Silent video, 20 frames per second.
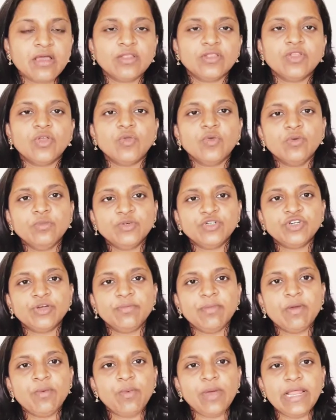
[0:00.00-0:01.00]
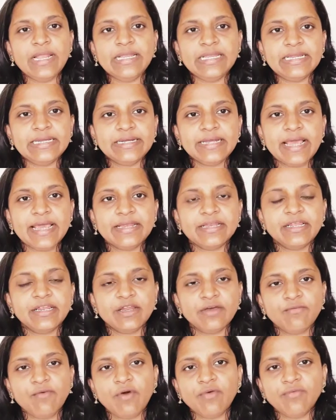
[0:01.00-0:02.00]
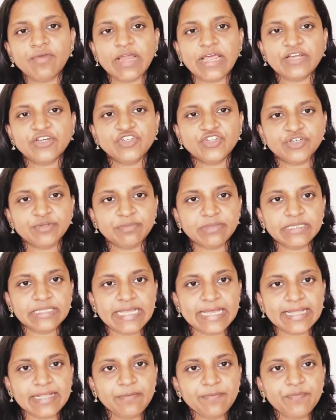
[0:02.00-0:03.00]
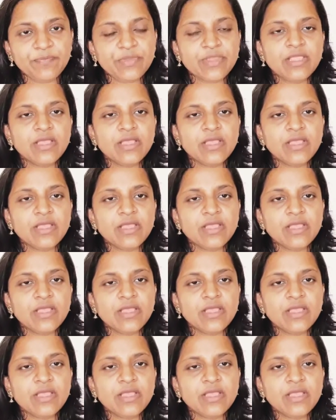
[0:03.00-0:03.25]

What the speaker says: The room should be well lit and enough of light should be there.